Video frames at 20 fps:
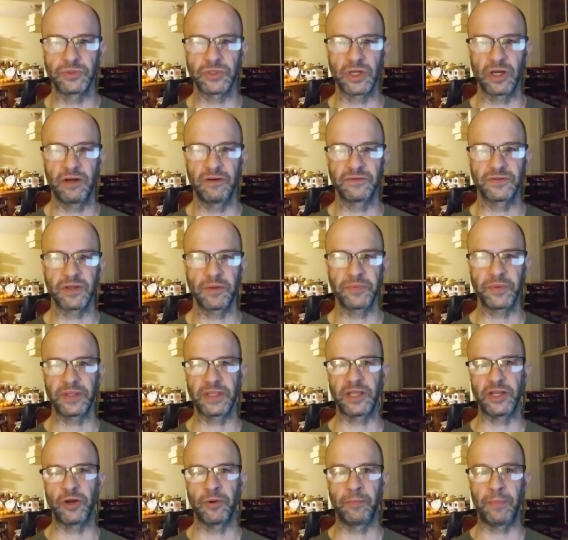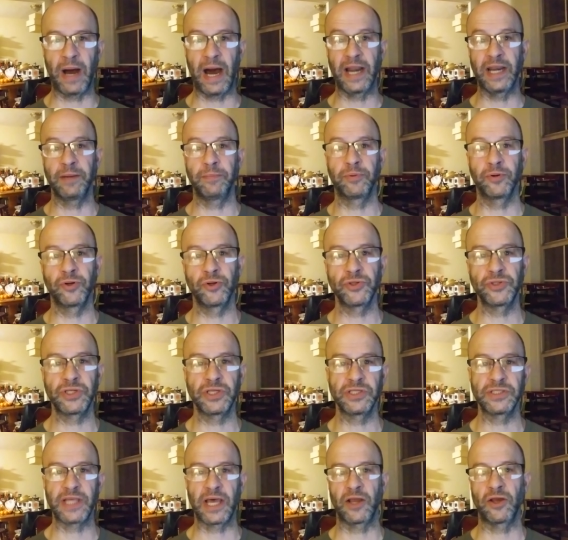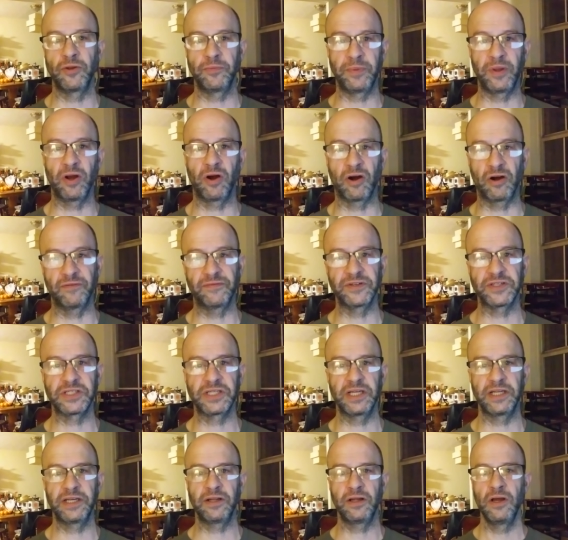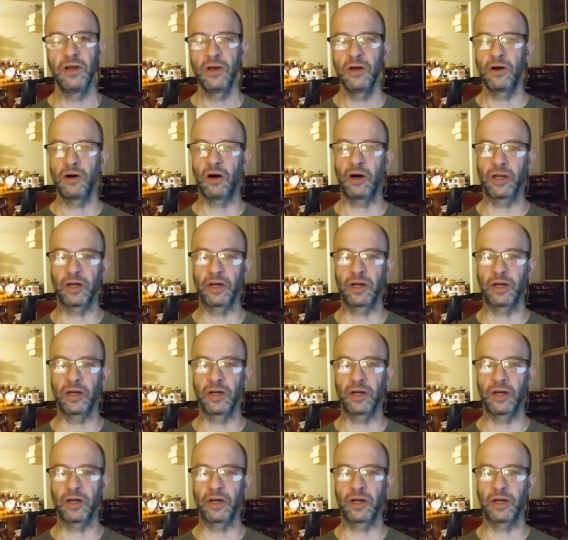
of something that your body produces that could be harvested on